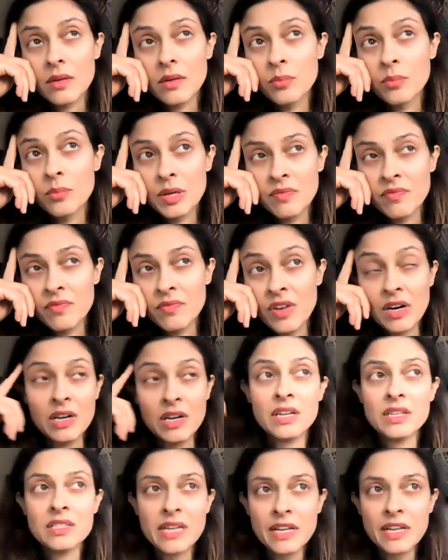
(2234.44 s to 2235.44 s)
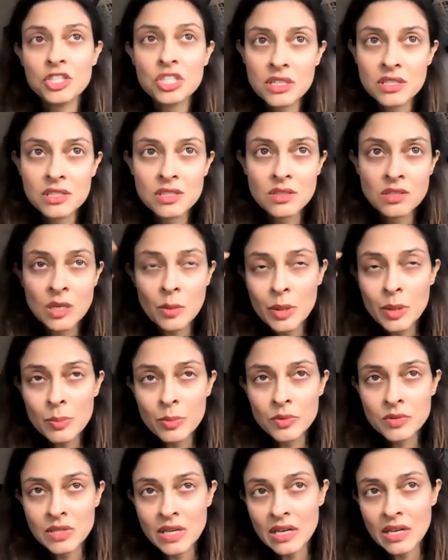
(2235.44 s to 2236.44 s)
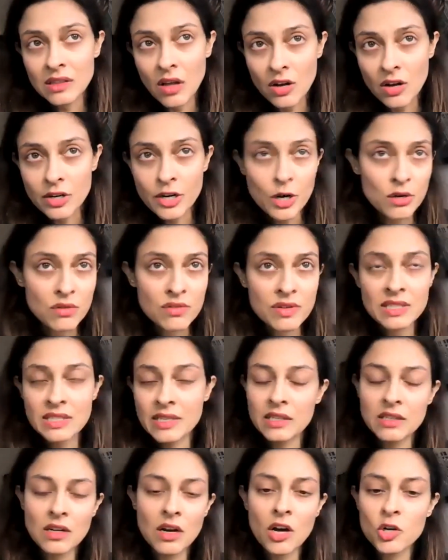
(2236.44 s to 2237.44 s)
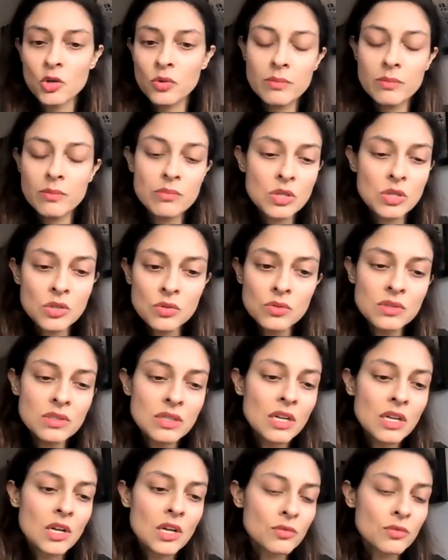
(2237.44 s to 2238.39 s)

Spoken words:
very contentious. So some people say long COVID is like an autoimmune